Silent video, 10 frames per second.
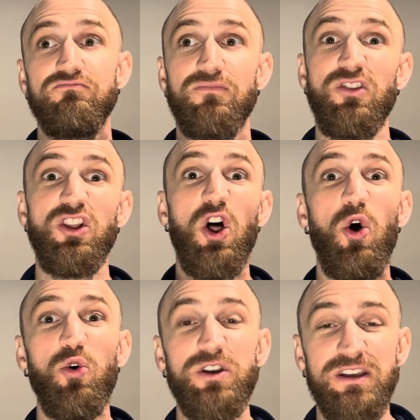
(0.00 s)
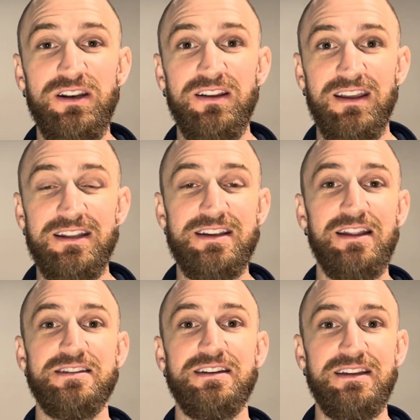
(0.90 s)
loaded
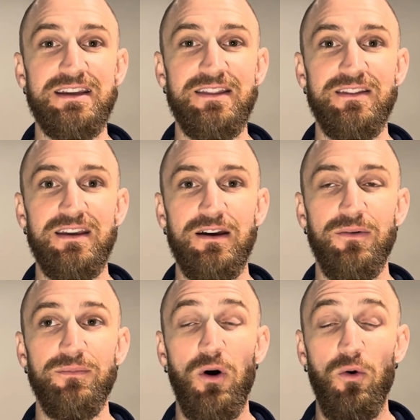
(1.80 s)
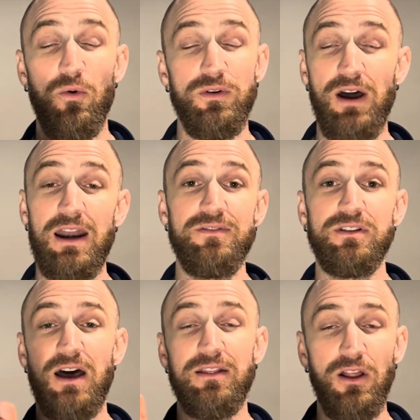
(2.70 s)
intensity or
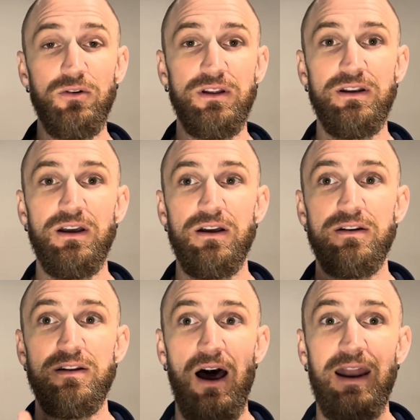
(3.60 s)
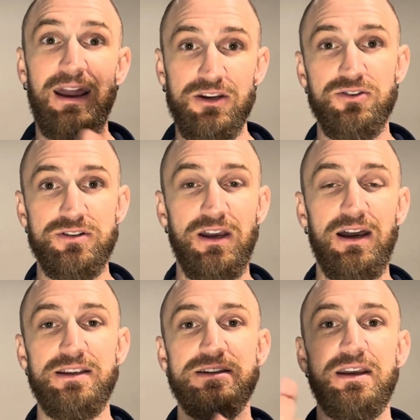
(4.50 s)
not loaded, not
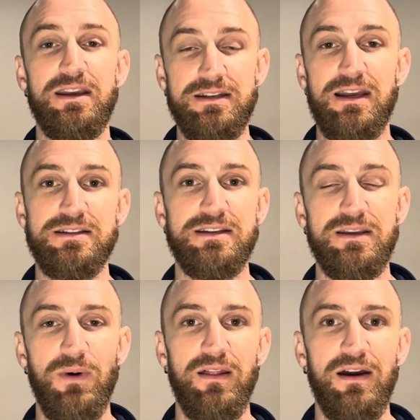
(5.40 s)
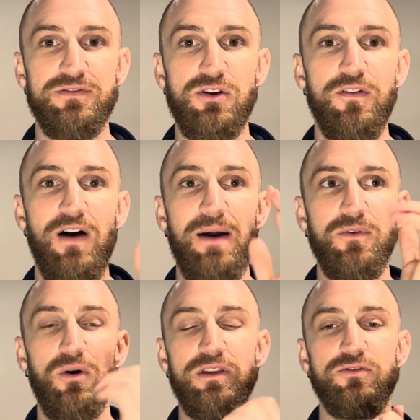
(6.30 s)
exercise intensity in my life. So if I'm
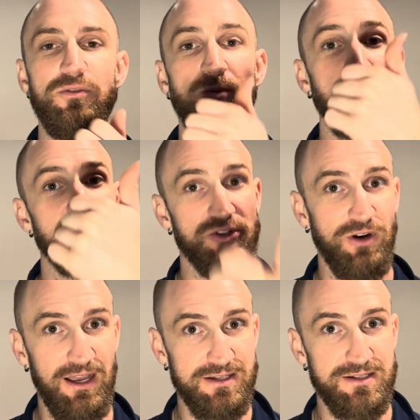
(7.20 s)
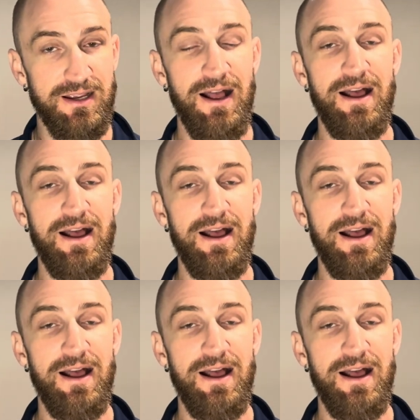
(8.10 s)
going through more stress,